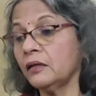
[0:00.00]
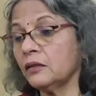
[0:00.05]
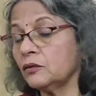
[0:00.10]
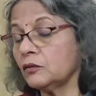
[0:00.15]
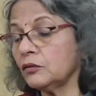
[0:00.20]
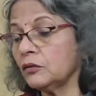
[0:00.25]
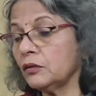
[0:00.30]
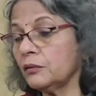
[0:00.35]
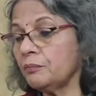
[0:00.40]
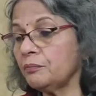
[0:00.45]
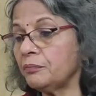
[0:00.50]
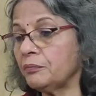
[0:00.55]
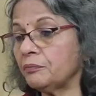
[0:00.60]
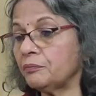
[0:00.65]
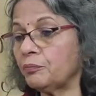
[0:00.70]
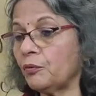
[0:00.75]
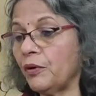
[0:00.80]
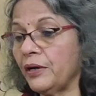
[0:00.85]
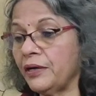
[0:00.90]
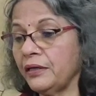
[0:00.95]
So the
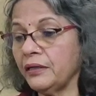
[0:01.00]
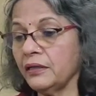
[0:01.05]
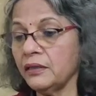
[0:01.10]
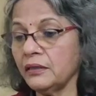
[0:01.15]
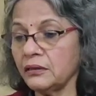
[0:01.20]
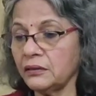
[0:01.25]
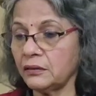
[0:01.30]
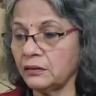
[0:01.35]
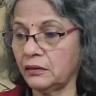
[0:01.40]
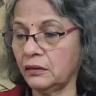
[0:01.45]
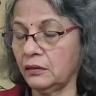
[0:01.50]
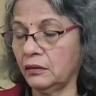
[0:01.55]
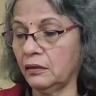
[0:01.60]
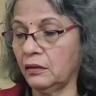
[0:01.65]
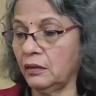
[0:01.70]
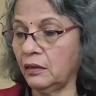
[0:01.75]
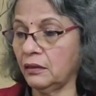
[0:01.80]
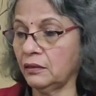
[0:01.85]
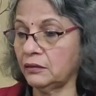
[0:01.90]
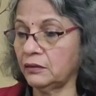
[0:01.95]
point is
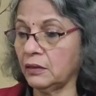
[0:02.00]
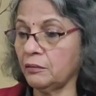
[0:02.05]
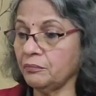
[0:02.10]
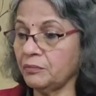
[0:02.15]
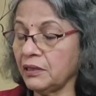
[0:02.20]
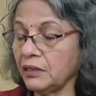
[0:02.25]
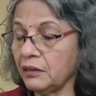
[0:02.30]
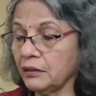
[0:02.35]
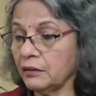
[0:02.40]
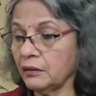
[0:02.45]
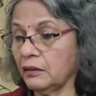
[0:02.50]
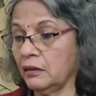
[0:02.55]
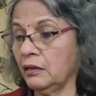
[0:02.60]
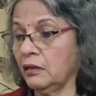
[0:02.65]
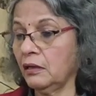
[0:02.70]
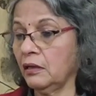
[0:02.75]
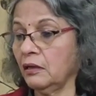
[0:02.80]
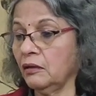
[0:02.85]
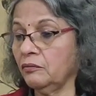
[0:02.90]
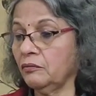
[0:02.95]
something
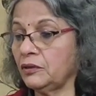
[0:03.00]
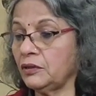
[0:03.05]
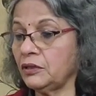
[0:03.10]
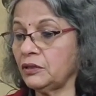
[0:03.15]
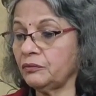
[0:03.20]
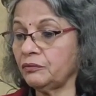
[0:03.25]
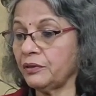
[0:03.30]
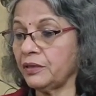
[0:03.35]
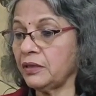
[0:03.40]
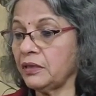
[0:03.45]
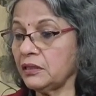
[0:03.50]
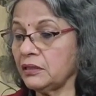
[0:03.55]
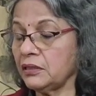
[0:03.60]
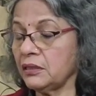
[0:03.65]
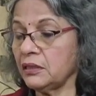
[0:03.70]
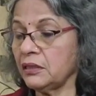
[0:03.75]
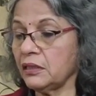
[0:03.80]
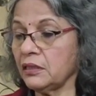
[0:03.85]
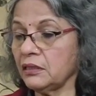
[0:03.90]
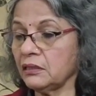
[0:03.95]
which is very
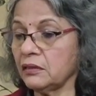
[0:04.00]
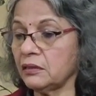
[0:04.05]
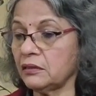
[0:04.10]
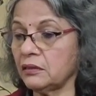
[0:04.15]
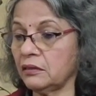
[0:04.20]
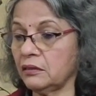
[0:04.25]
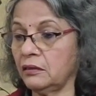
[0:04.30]
serious.